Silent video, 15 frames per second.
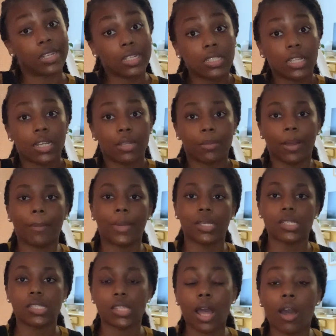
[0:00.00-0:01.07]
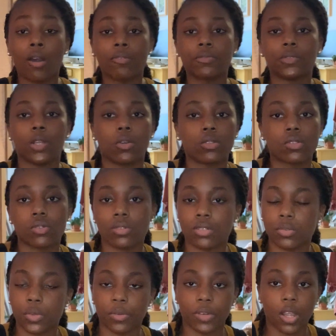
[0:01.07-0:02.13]
have did it by myself. No
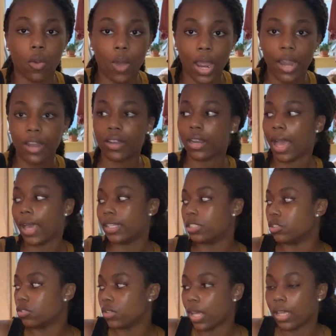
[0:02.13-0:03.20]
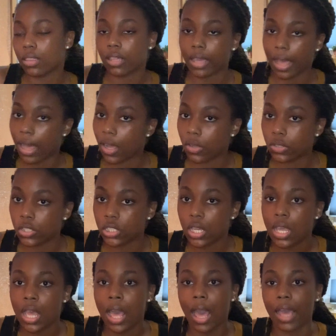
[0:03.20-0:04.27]
tools were required. I do like the couch.
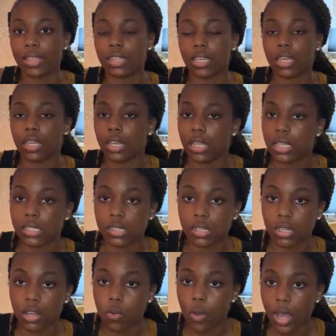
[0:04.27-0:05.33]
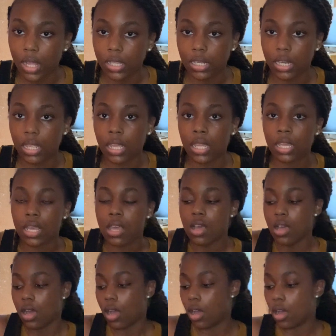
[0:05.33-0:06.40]
I think it is good quality.
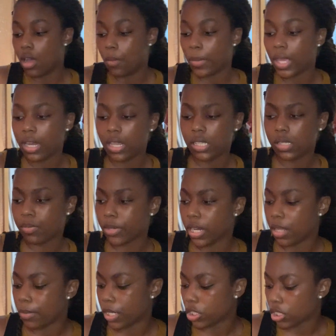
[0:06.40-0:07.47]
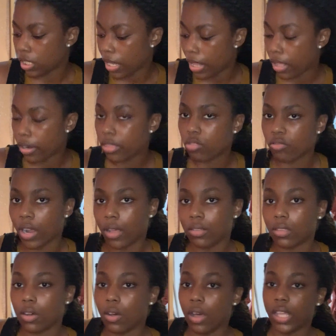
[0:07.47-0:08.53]
It is pretty much leather throughout
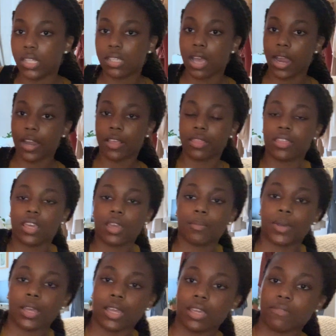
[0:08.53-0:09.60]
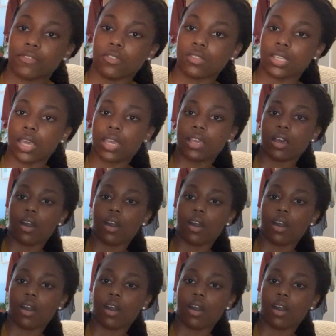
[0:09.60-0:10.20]
the entire thing, but if you take